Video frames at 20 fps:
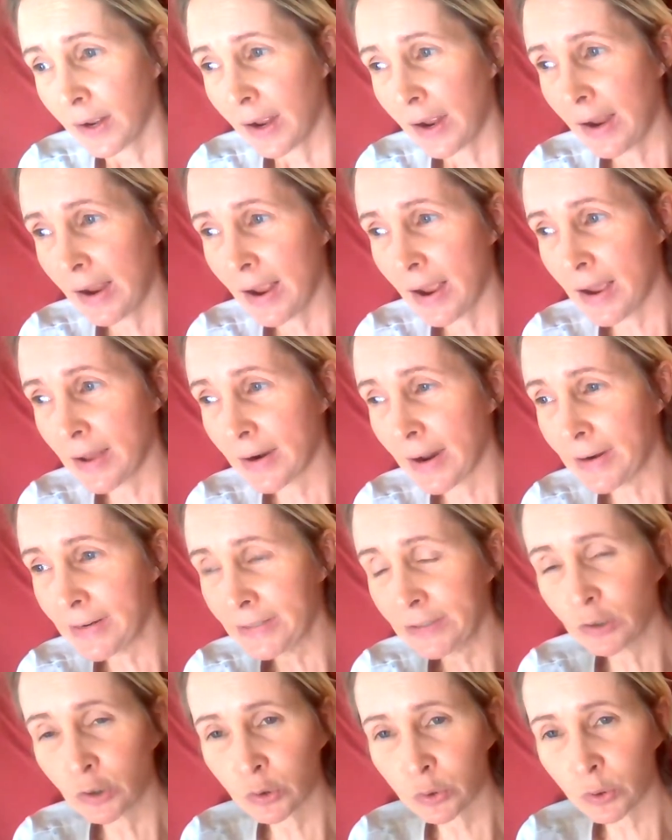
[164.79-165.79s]
And I
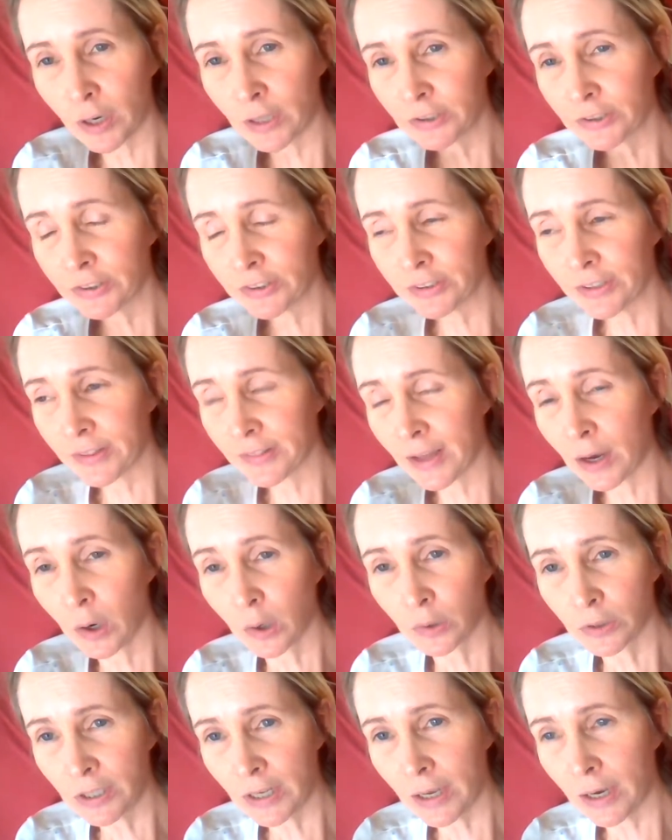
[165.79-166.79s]
didn't trust the
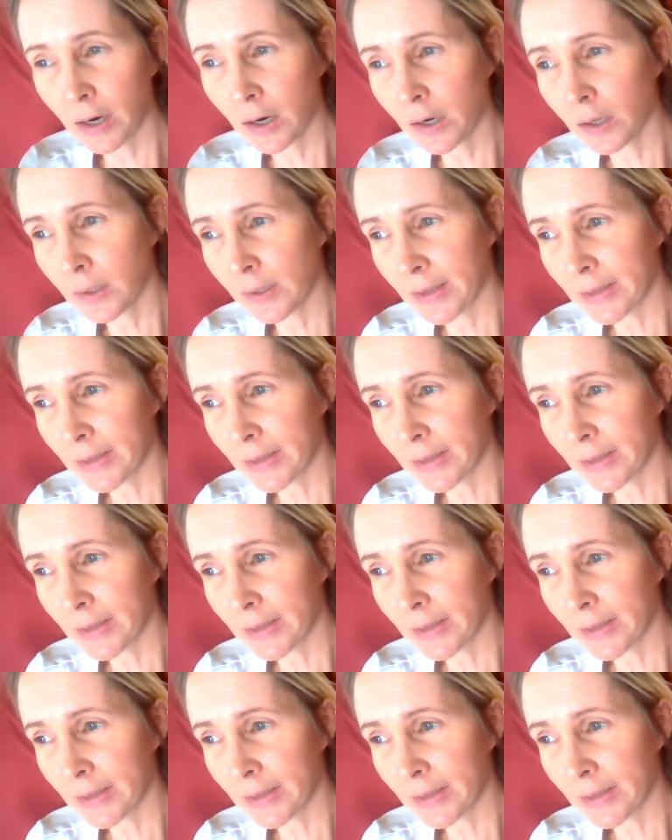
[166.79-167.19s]
hotel,